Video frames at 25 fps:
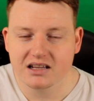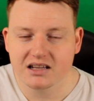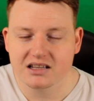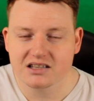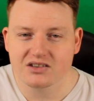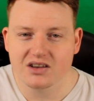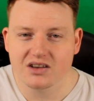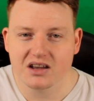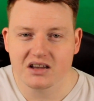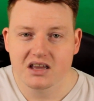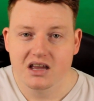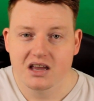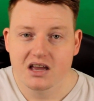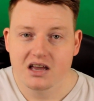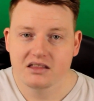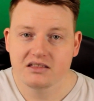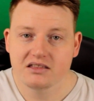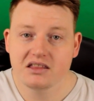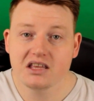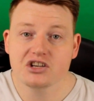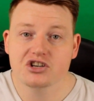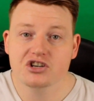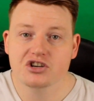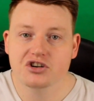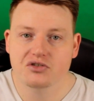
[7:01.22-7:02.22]
And it's like
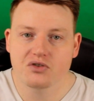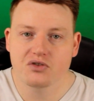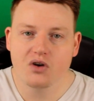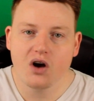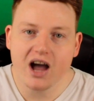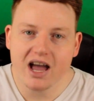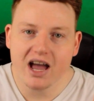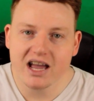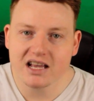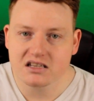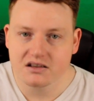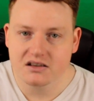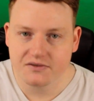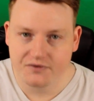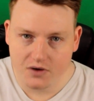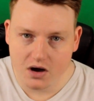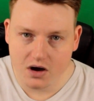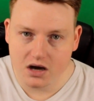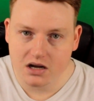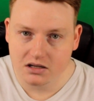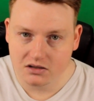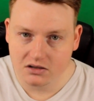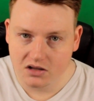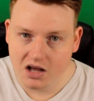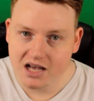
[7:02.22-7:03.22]
they're trying to
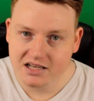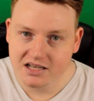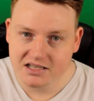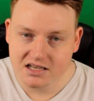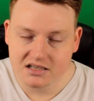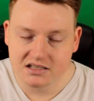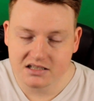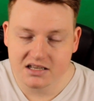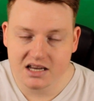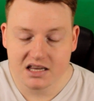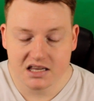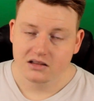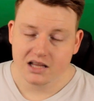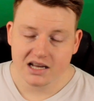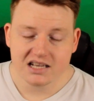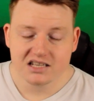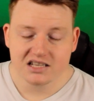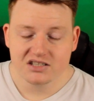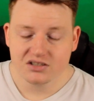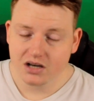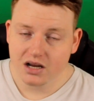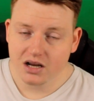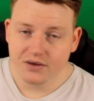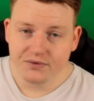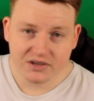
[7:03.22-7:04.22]
find a licensee. Like it's
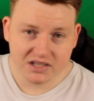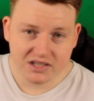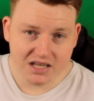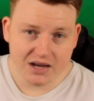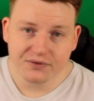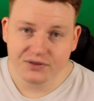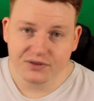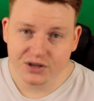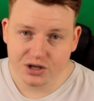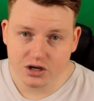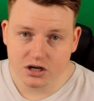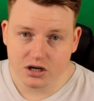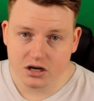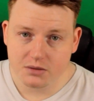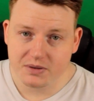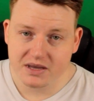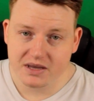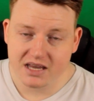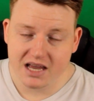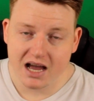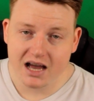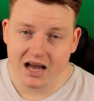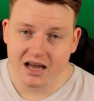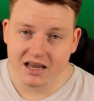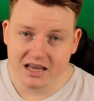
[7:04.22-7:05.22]
not even definitely going to
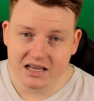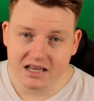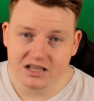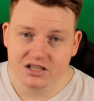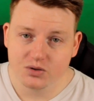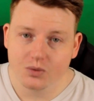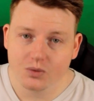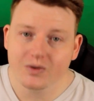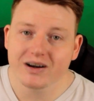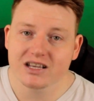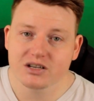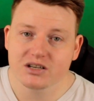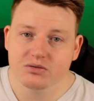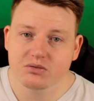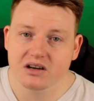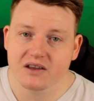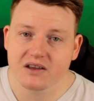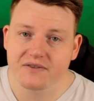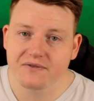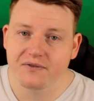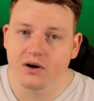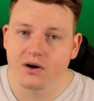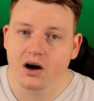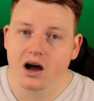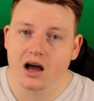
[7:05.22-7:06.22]
be out in
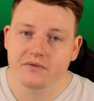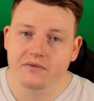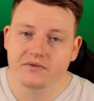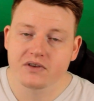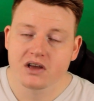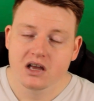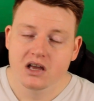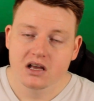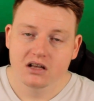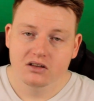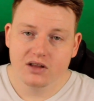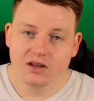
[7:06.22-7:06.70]
2025.